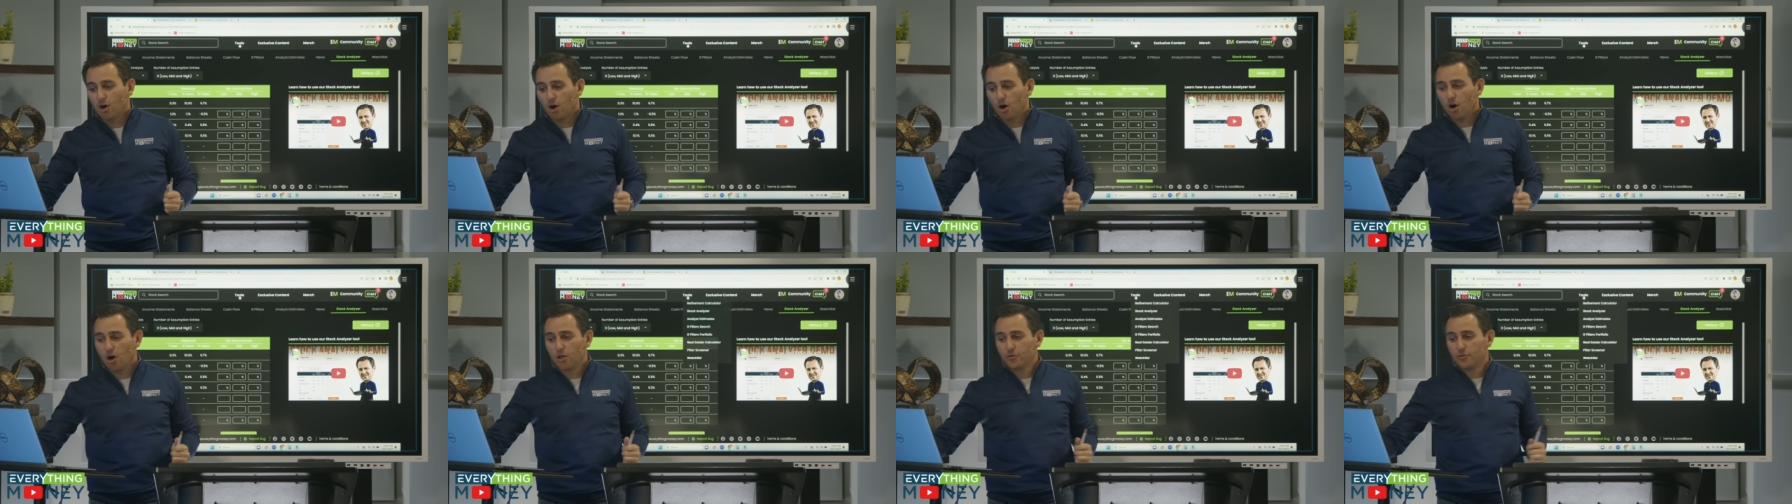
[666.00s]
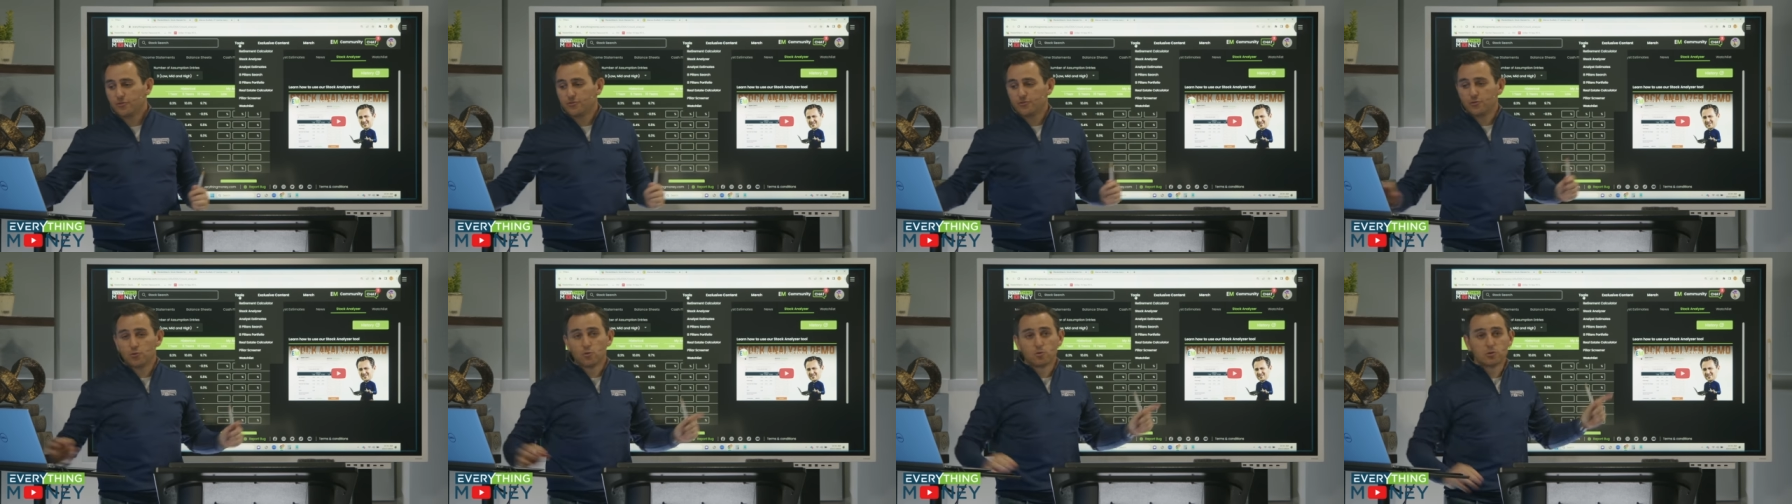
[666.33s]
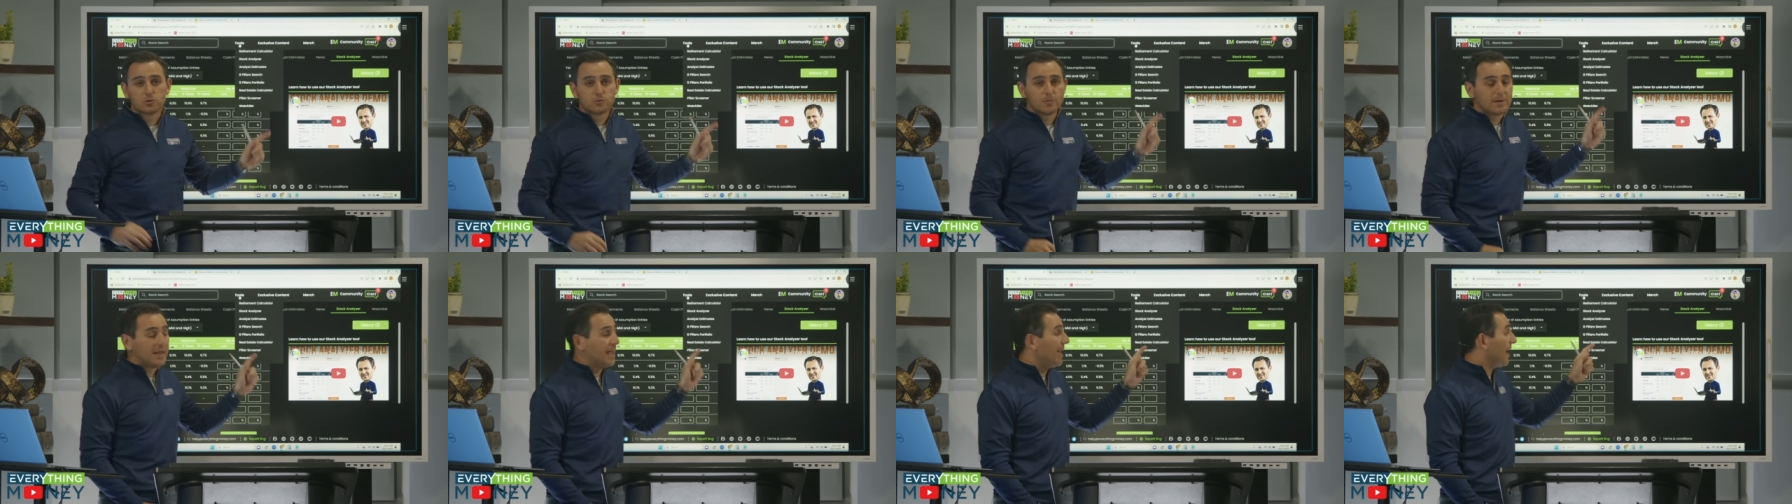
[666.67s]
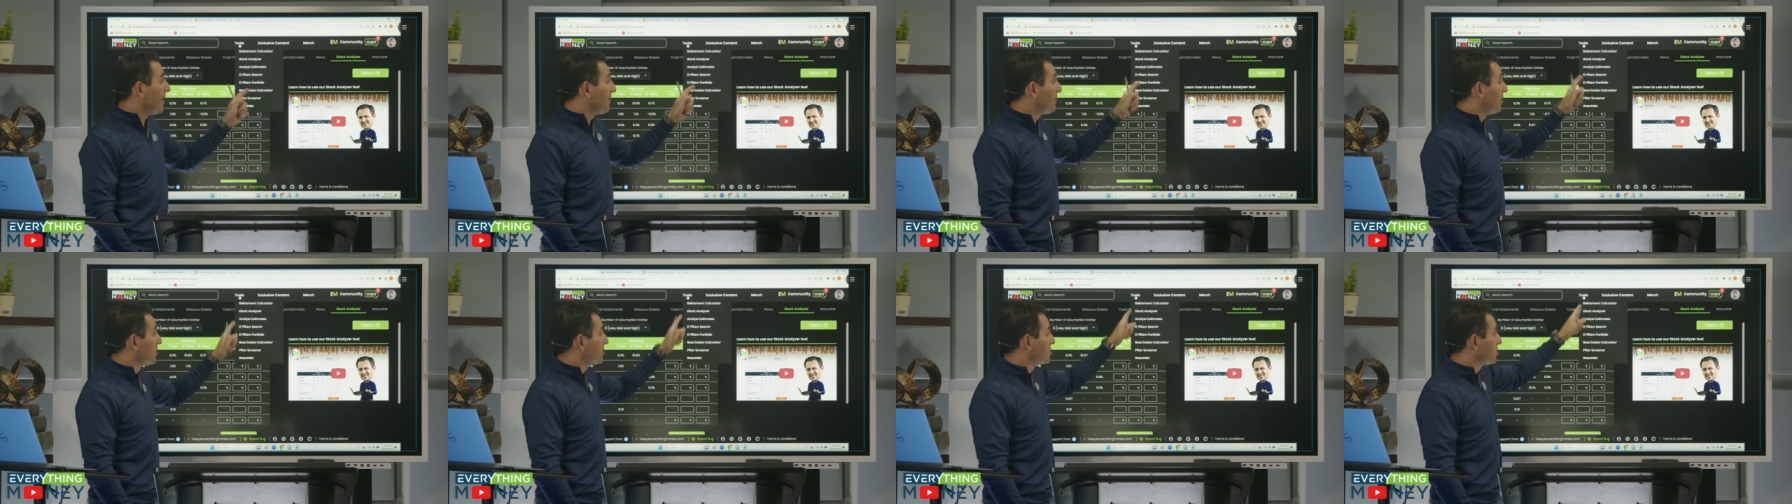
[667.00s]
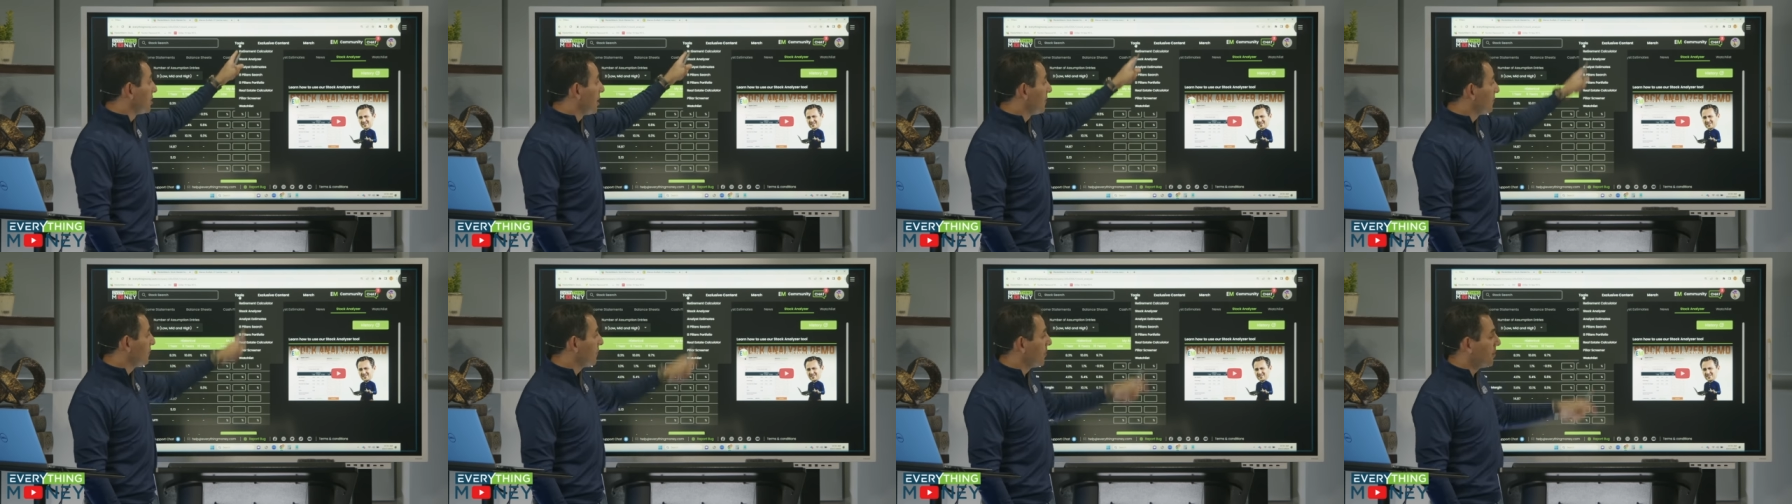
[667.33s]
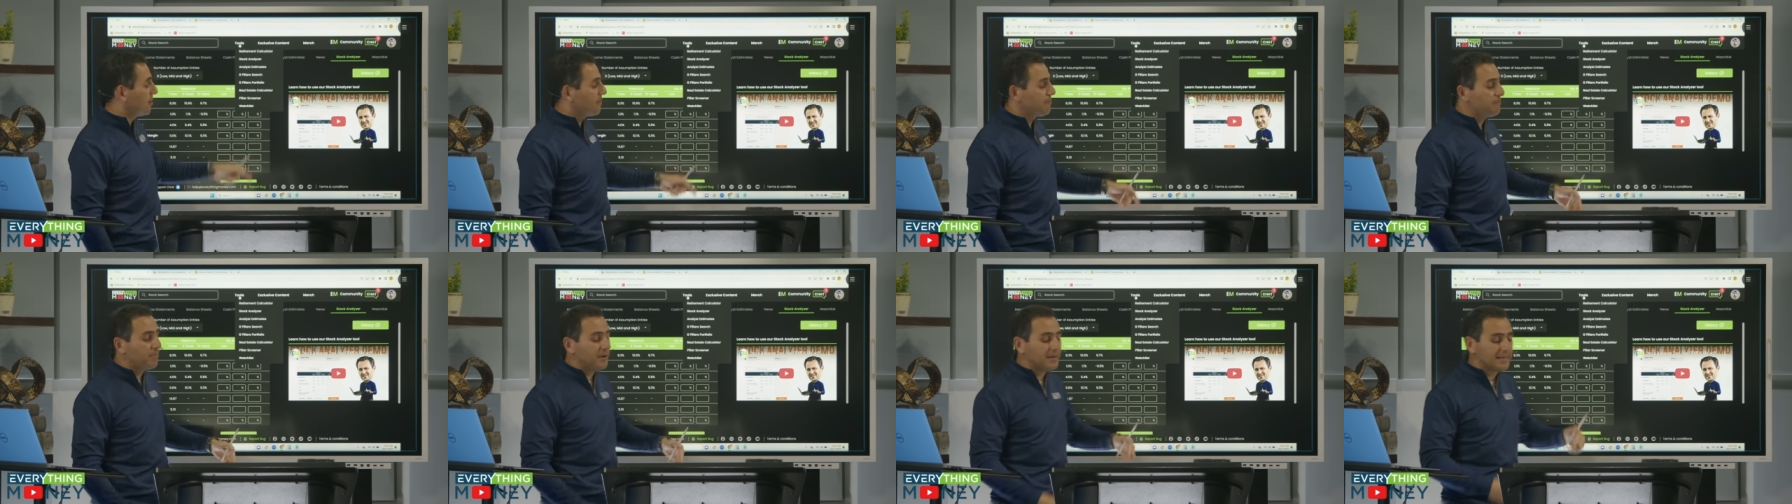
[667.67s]
all the tools we have in our
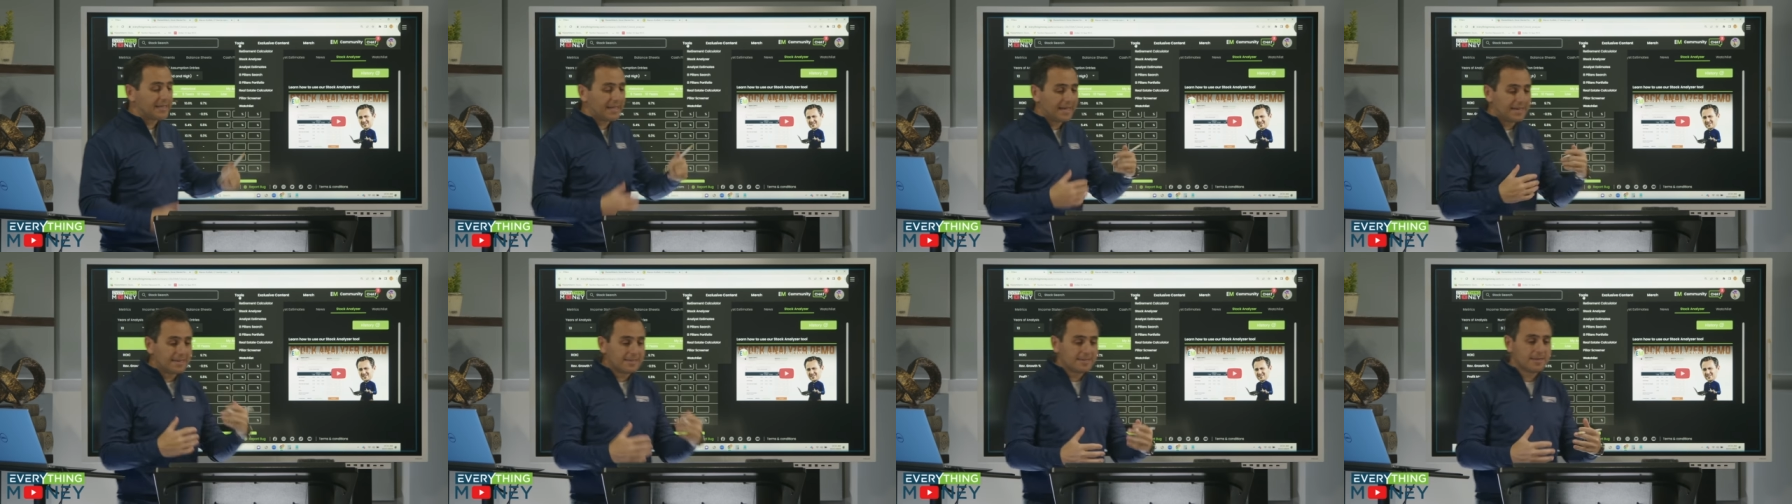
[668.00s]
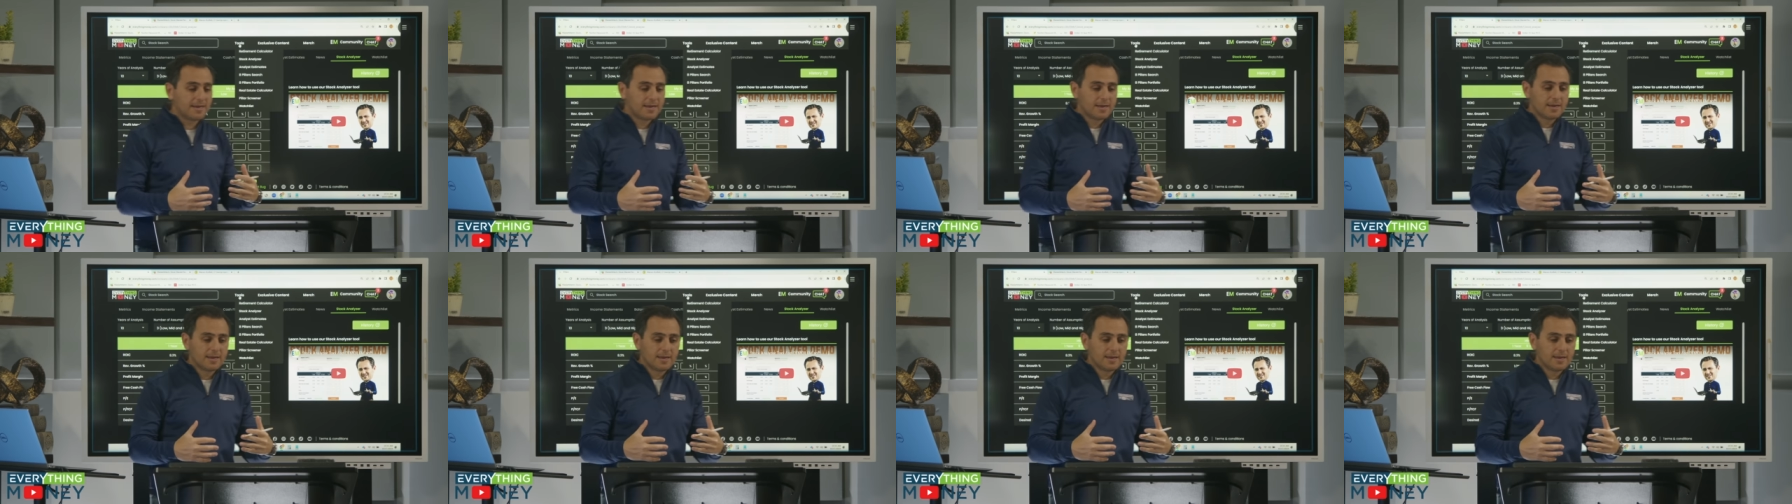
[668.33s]
software. But guys,